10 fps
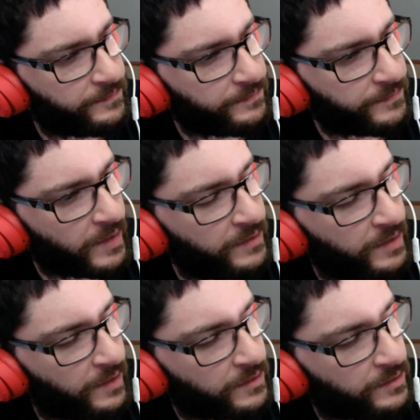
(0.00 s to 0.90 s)
on the
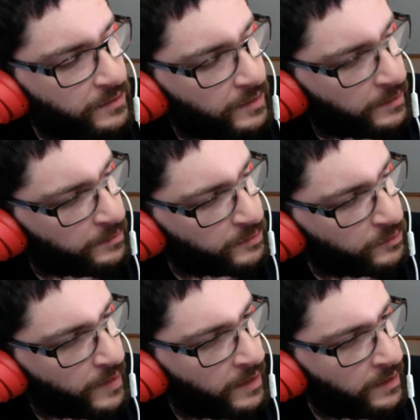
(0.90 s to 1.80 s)
other
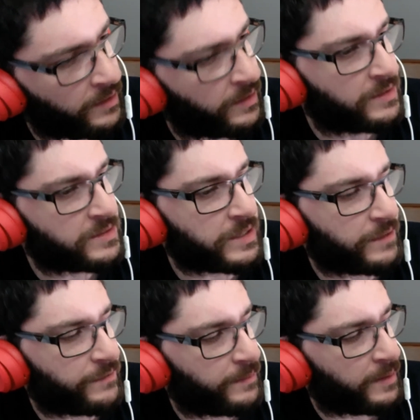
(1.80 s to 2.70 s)
Blu-ray
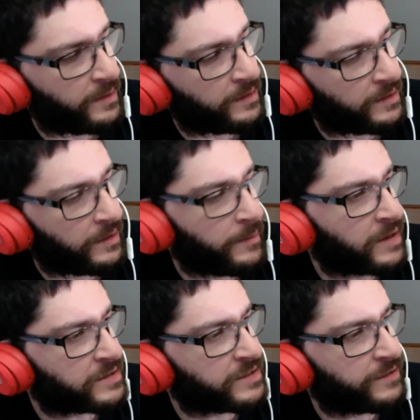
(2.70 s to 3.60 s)
stuff and maybe in the
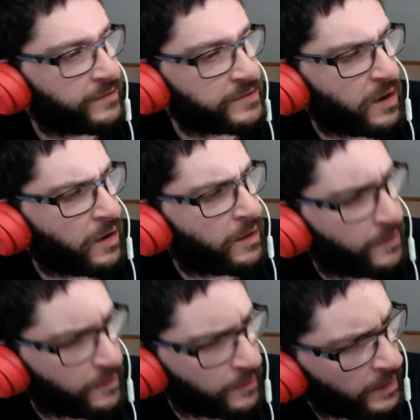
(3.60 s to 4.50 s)
unboxing for
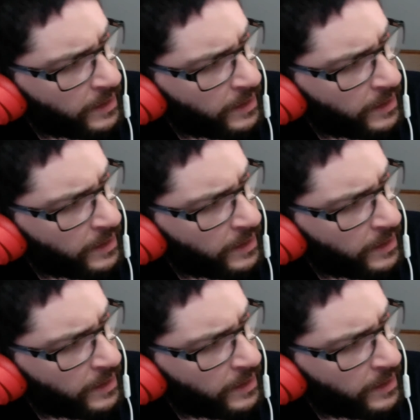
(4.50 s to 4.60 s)
Sicario.